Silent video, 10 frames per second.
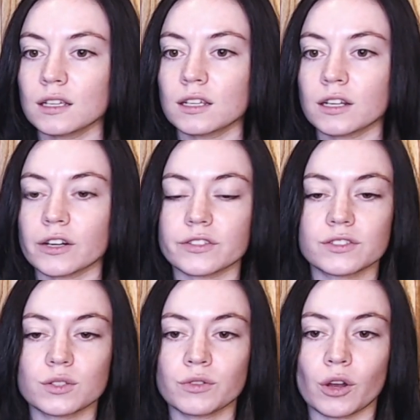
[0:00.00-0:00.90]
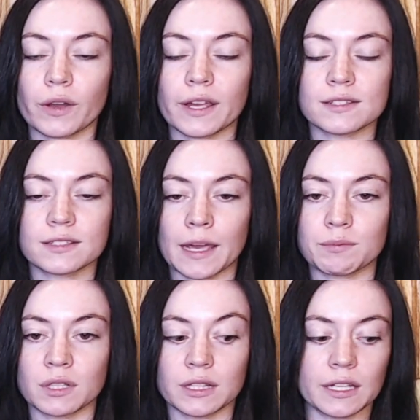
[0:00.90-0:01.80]
Karasuno has kept
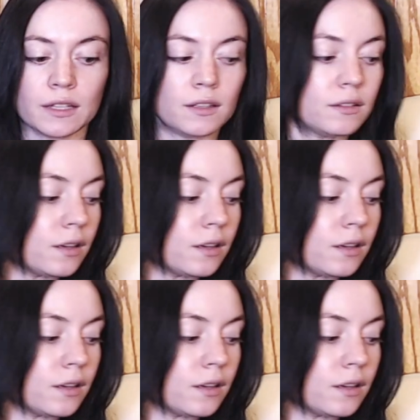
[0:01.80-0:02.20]
the lead.